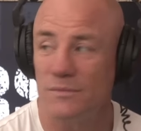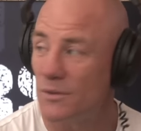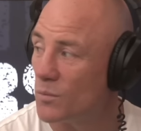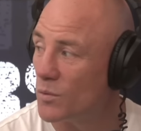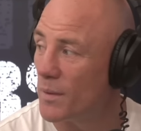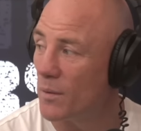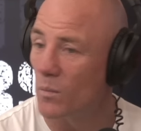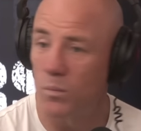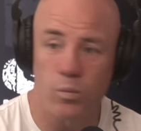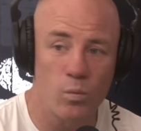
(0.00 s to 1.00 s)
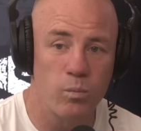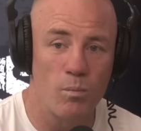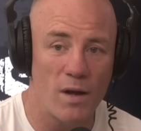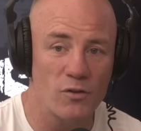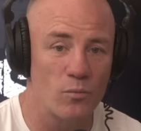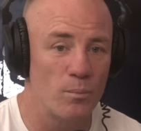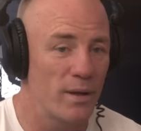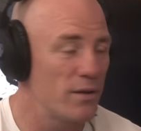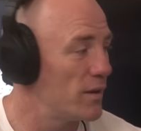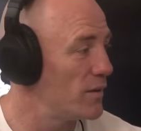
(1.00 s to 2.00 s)
it wouldn't be much
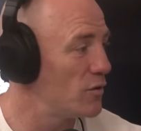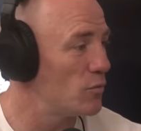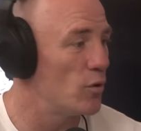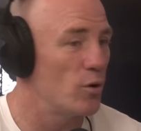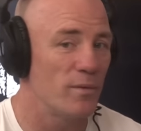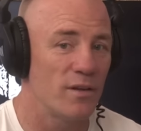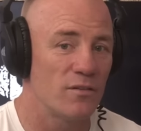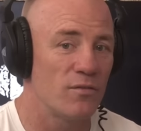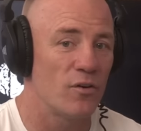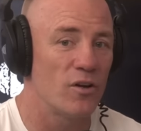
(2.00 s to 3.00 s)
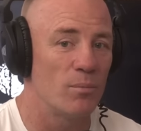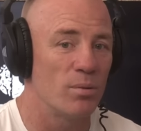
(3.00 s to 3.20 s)
bigger than this room, and there's thirty